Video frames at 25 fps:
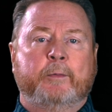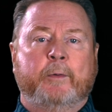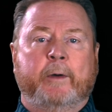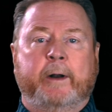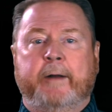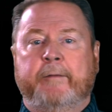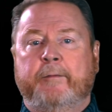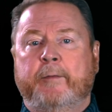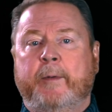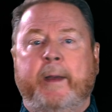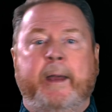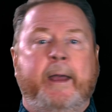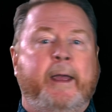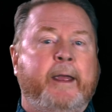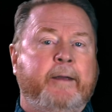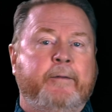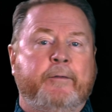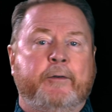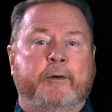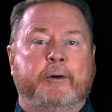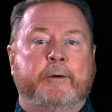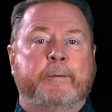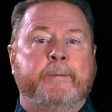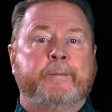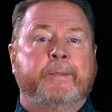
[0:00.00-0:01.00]
whatever
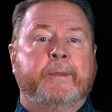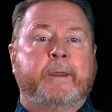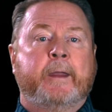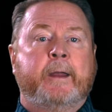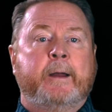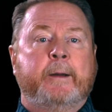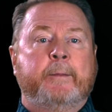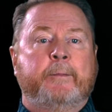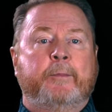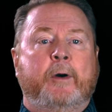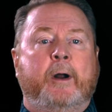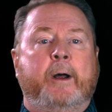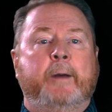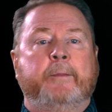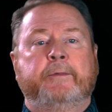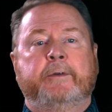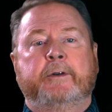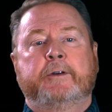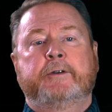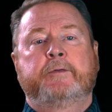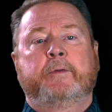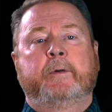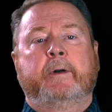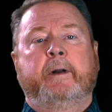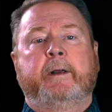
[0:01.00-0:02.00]
behavior prompts
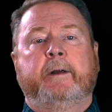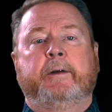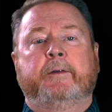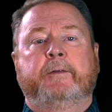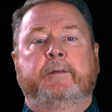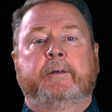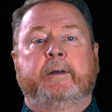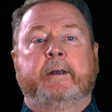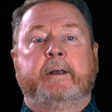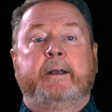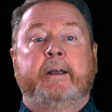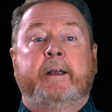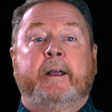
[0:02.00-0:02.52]
its release,